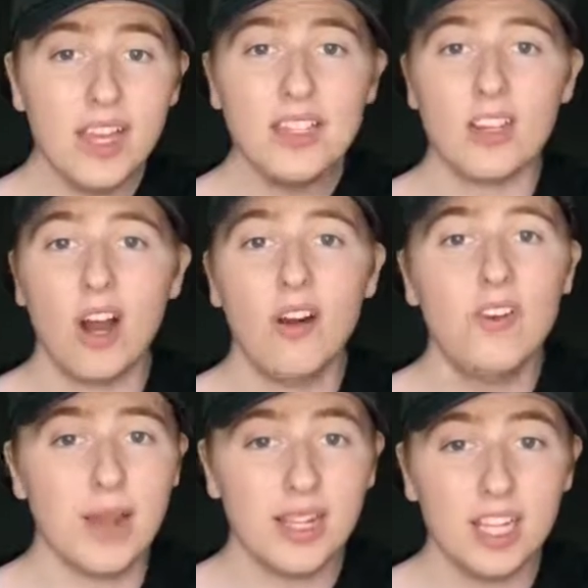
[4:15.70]
in his car
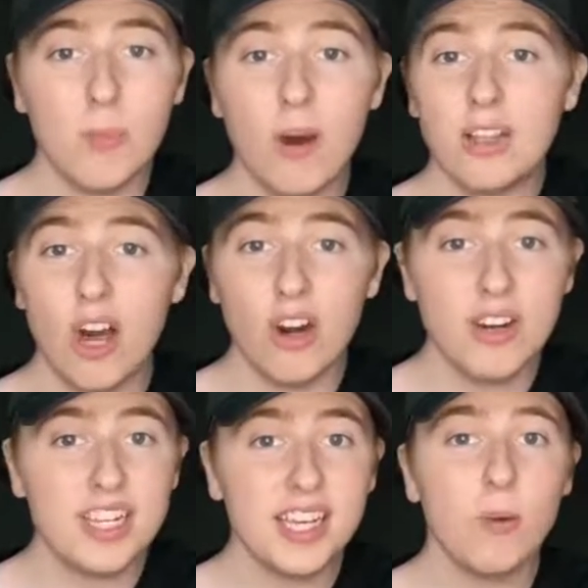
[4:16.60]
from England bought a
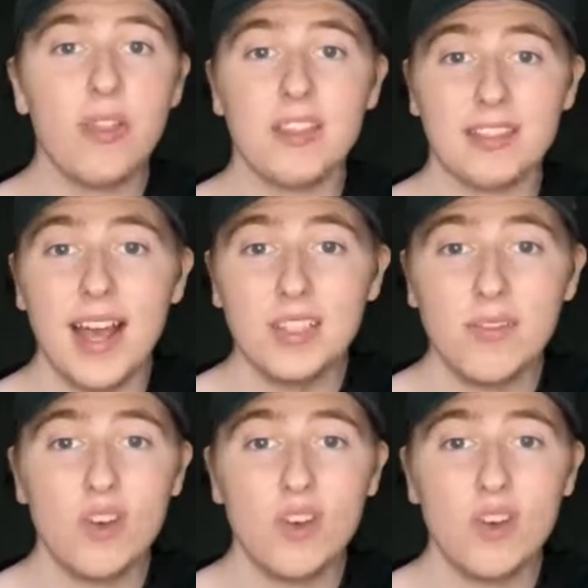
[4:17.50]
lottery ticket with his last few